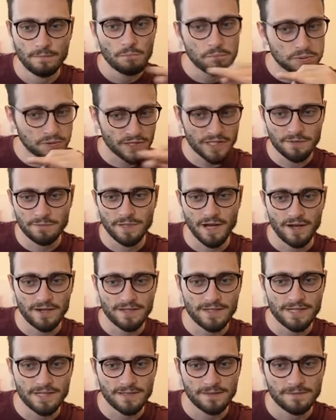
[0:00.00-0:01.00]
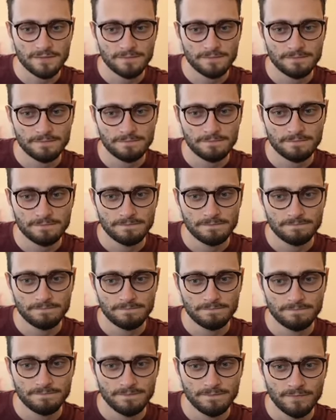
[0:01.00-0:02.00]
Please be honest.
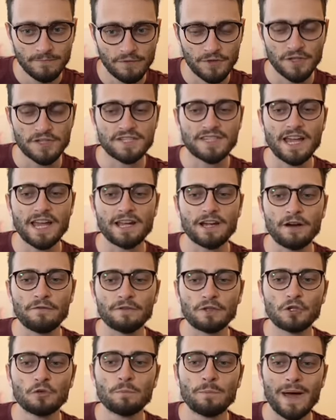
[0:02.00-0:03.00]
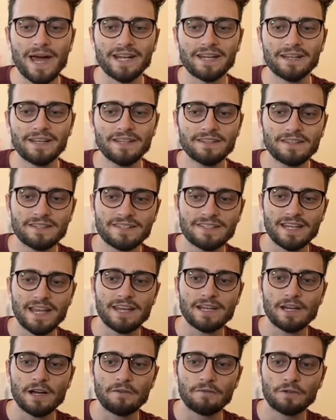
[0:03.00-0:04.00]
For the sake of humanity, the
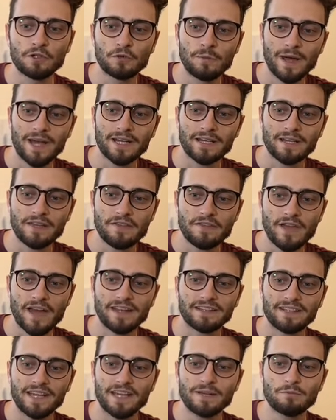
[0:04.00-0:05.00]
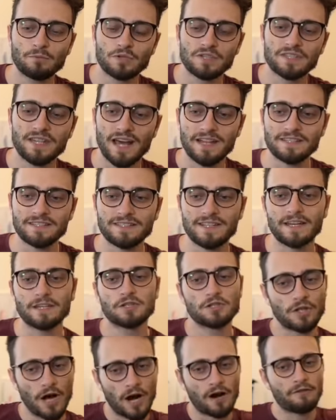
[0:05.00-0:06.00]
sake of humanity, that game was not
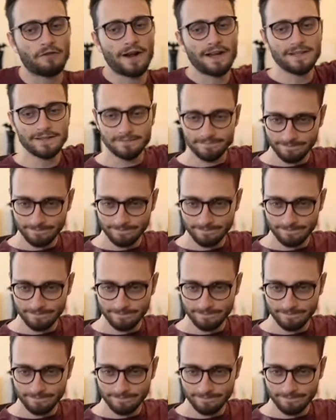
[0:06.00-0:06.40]
staged. All right?